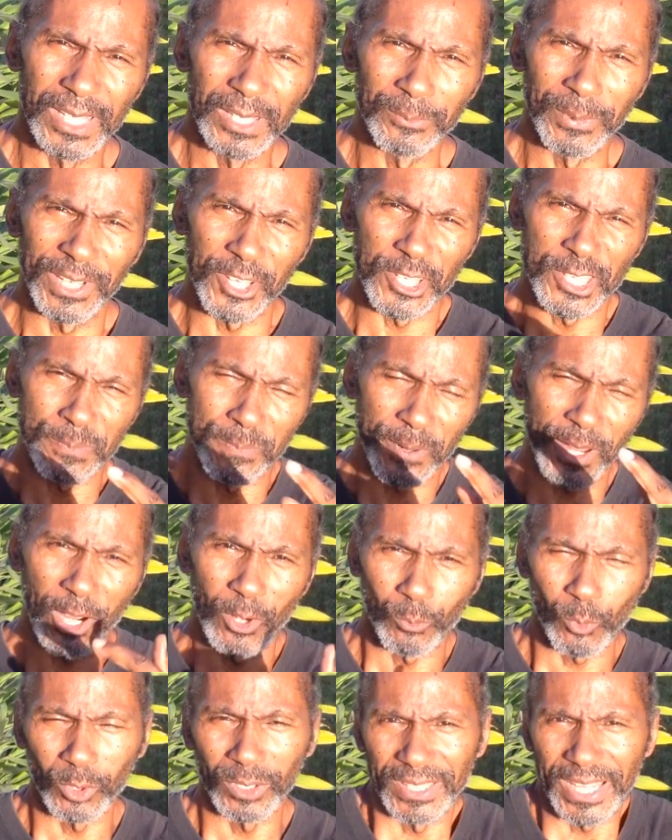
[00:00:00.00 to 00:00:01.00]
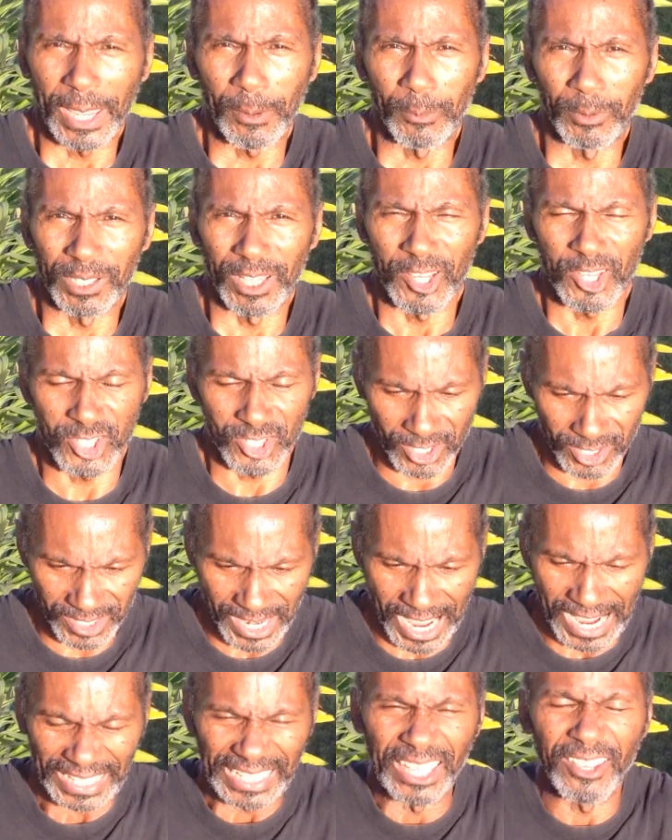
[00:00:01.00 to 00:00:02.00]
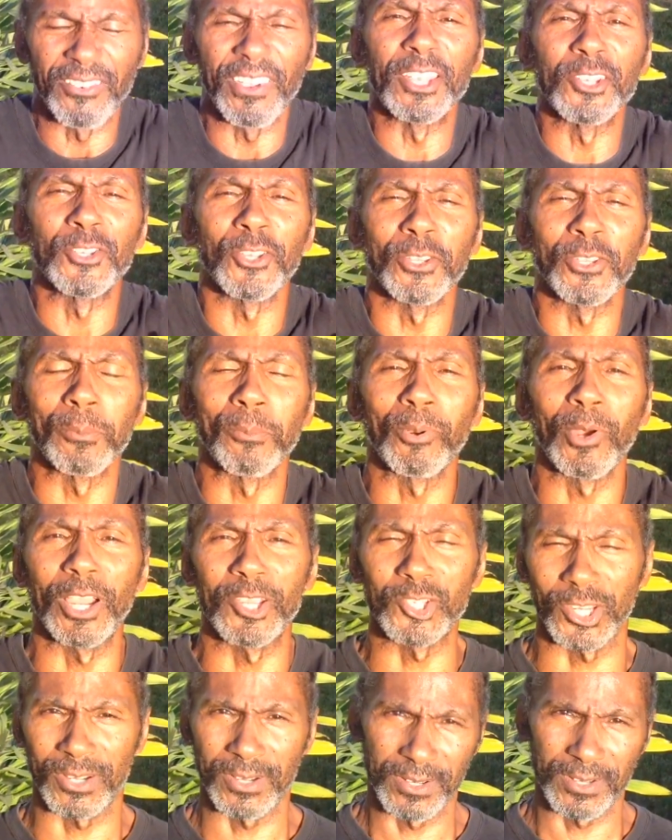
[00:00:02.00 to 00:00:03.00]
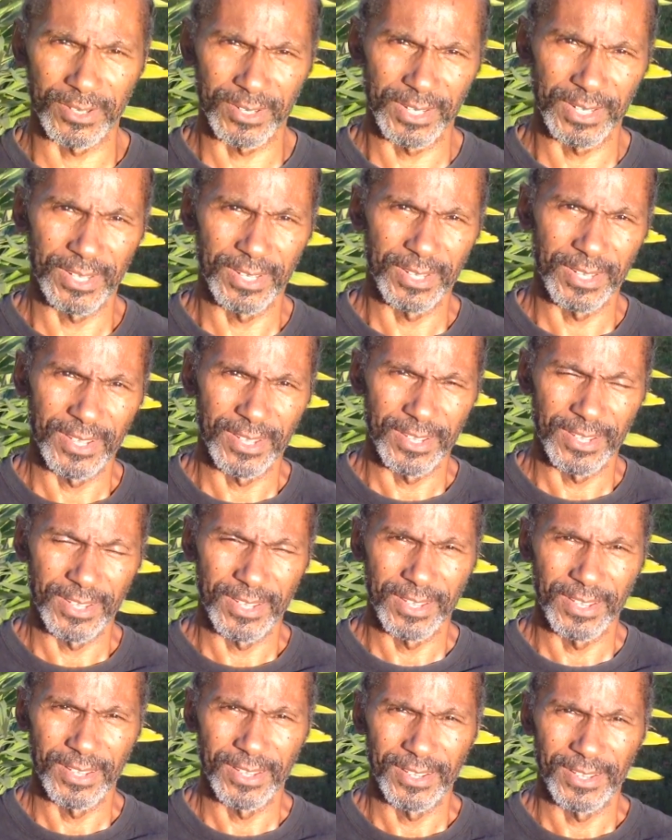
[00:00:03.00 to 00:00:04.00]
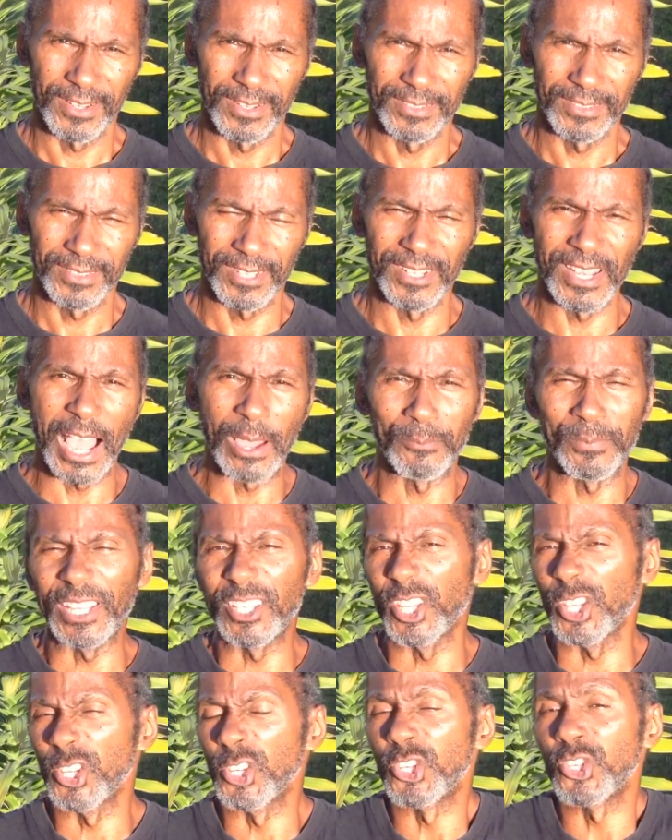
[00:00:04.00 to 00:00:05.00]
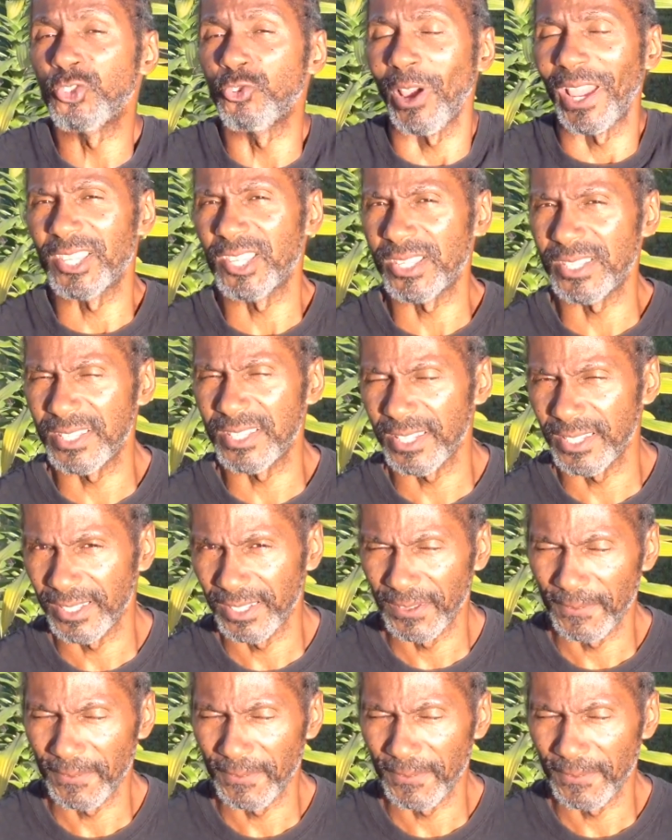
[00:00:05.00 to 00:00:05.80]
But his spirit will enable us to not give in to the pressure, to not be distressed.